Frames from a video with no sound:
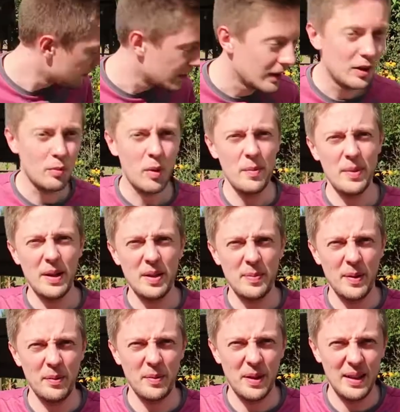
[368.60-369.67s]
Now you might be able to
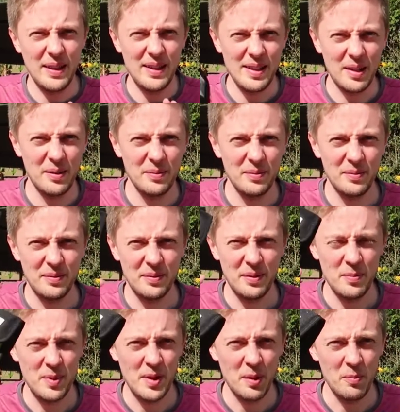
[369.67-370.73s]
pick one of these up
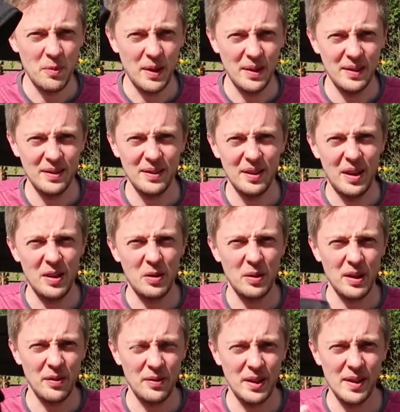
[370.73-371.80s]
from somewhere. I
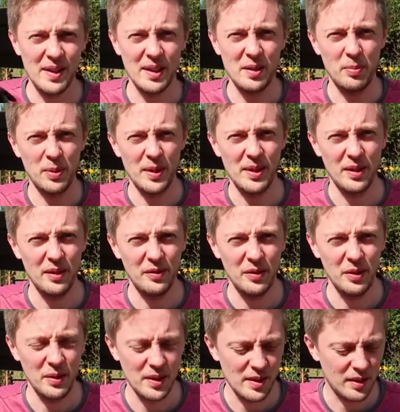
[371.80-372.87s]
got given this as a present a
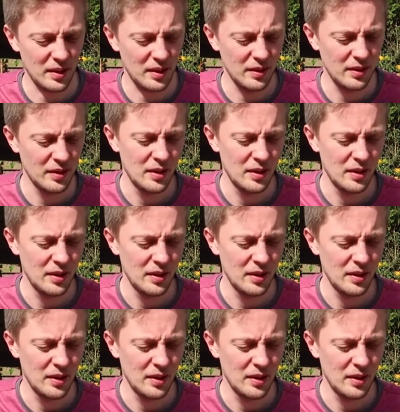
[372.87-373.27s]
few years ago.